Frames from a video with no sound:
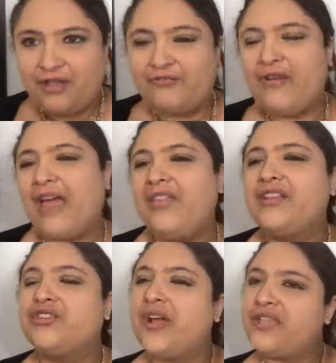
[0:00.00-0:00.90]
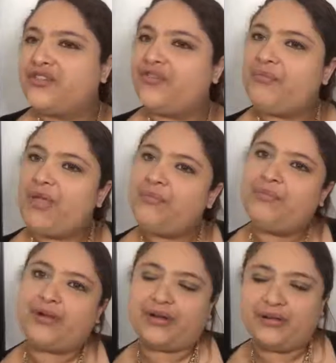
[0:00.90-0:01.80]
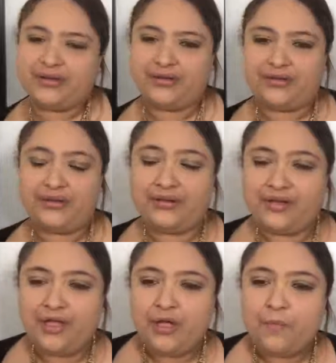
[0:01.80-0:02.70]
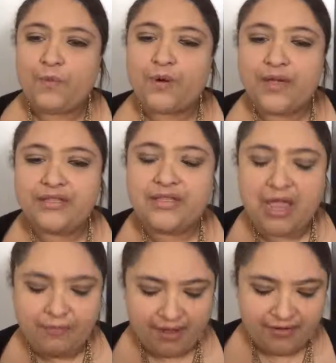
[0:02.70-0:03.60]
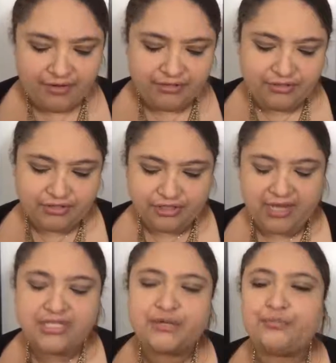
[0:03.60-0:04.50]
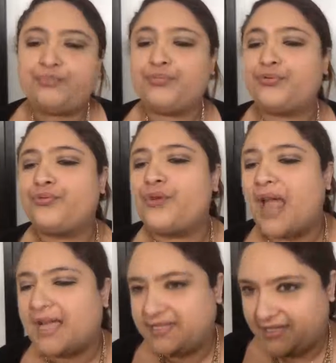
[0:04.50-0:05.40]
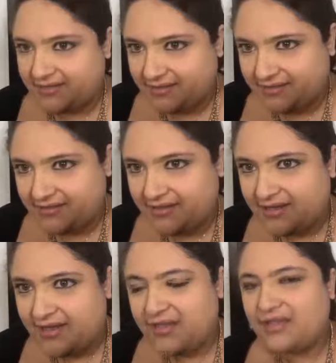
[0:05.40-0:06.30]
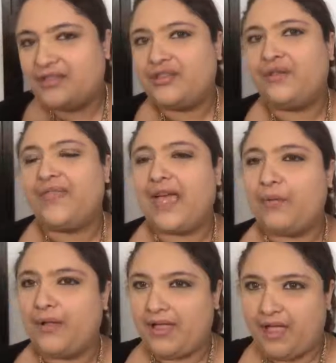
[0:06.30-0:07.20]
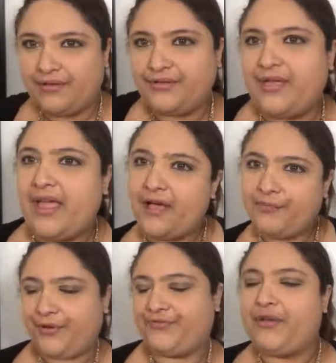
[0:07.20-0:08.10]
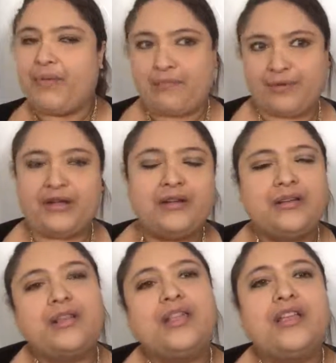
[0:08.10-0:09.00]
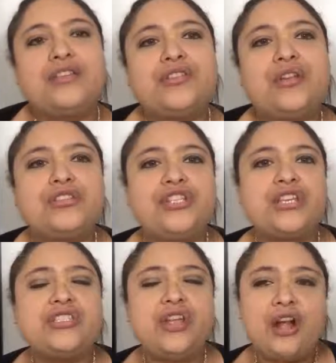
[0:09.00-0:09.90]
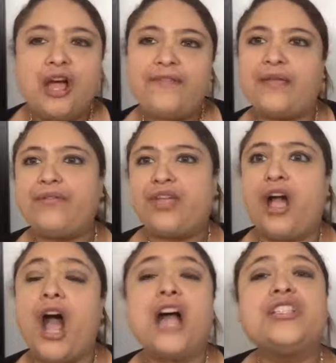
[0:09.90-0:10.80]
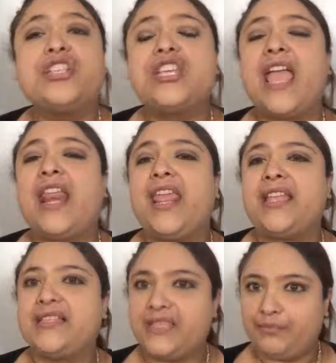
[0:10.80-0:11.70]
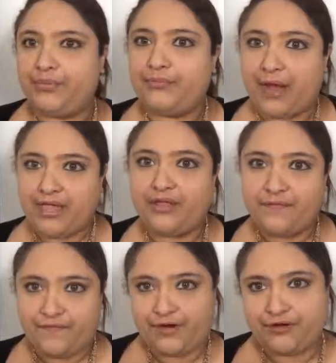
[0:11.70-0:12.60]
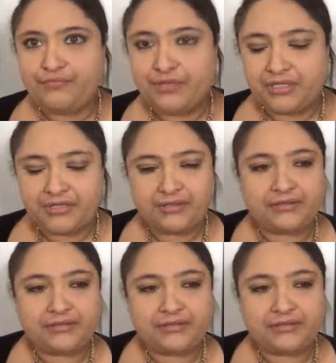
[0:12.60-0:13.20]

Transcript: Rather than trying to remember, I'd rather you try to practice. So that will also help you remember. So just start off like with conjugating simple regular verbs,